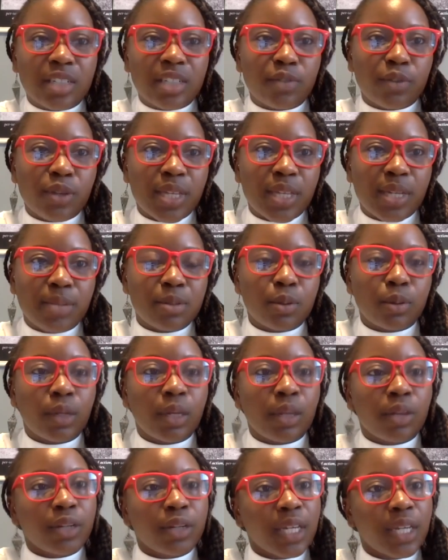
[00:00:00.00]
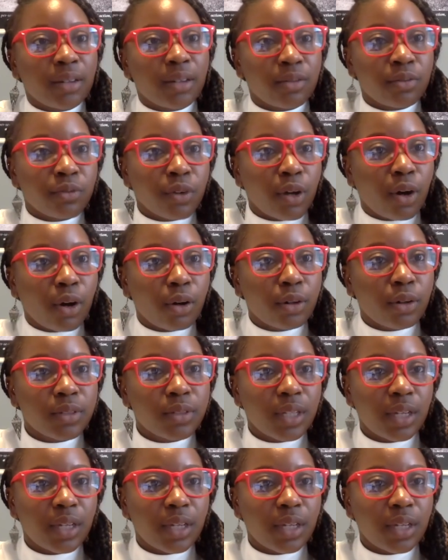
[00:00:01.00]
for them to either get involved